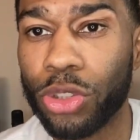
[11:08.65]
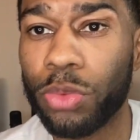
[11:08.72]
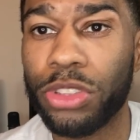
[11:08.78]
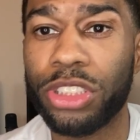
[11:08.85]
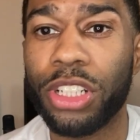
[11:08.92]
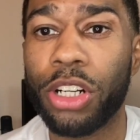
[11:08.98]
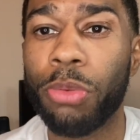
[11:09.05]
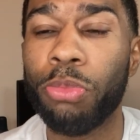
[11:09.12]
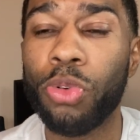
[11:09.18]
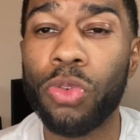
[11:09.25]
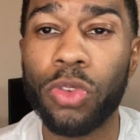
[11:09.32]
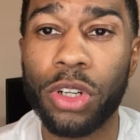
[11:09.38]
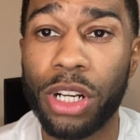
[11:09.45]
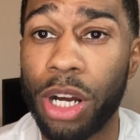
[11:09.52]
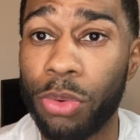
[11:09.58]
always trying to
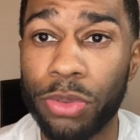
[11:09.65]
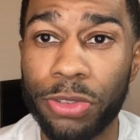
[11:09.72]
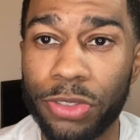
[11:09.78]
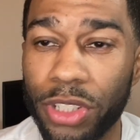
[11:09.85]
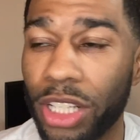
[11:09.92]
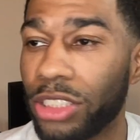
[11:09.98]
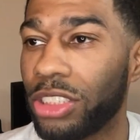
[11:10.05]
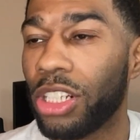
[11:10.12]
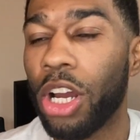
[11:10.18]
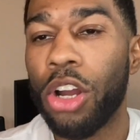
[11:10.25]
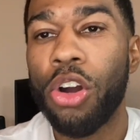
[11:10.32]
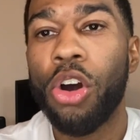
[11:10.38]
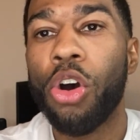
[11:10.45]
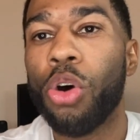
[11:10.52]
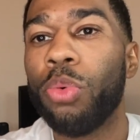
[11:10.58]
move on our flesh,
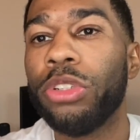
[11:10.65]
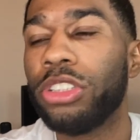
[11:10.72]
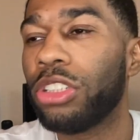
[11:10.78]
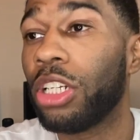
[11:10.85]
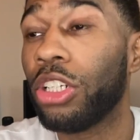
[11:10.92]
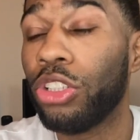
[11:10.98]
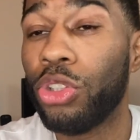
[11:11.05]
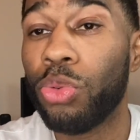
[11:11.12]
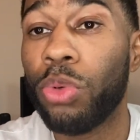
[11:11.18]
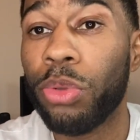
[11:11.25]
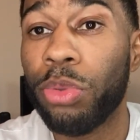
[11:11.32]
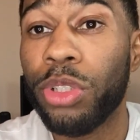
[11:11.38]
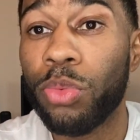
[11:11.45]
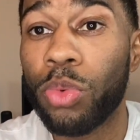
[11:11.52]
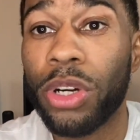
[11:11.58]
always trying to do what
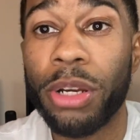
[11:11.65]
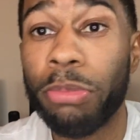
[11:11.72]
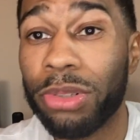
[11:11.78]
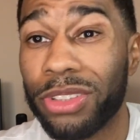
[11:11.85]
we want.